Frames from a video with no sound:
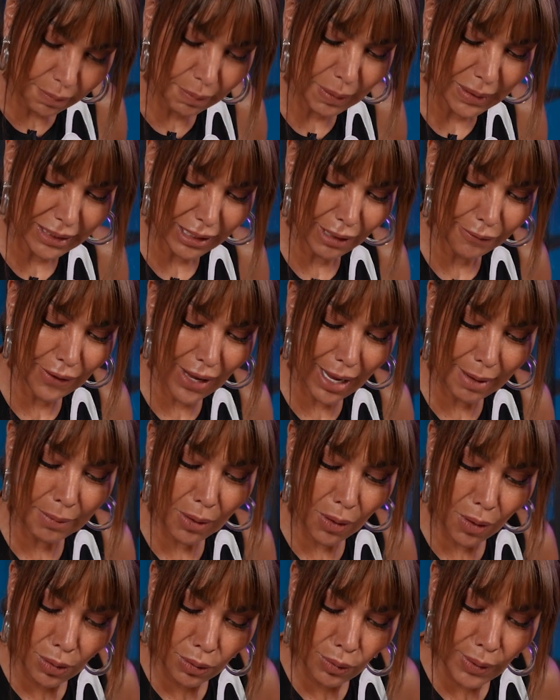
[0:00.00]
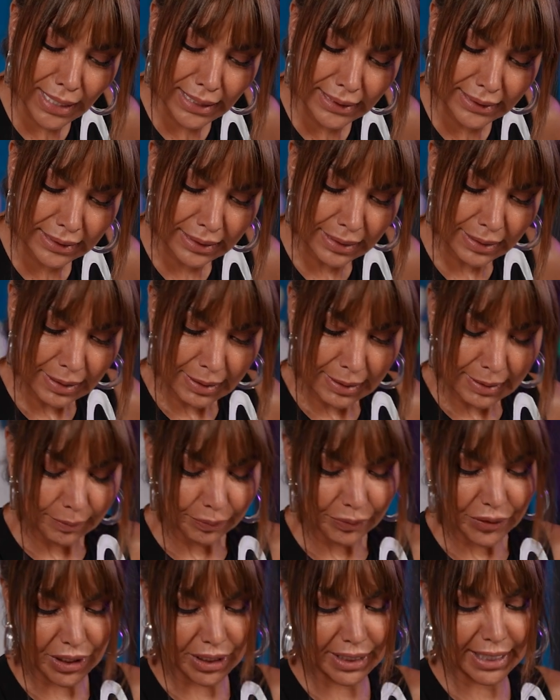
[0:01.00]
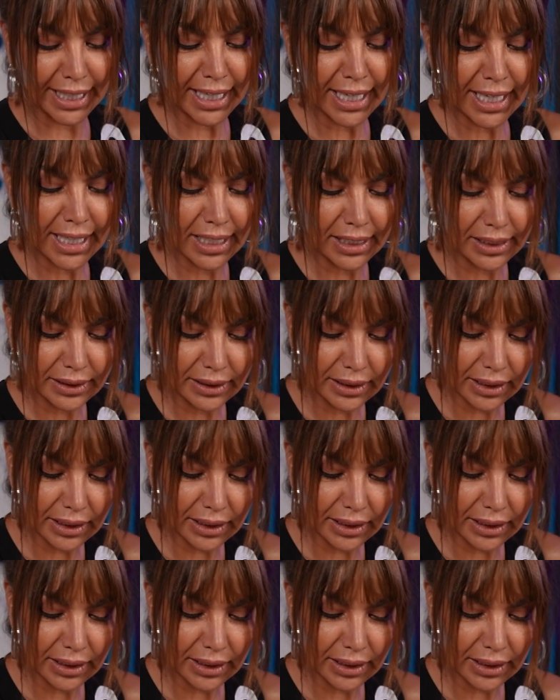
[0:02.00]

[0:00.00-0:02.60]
But if I'm always scared,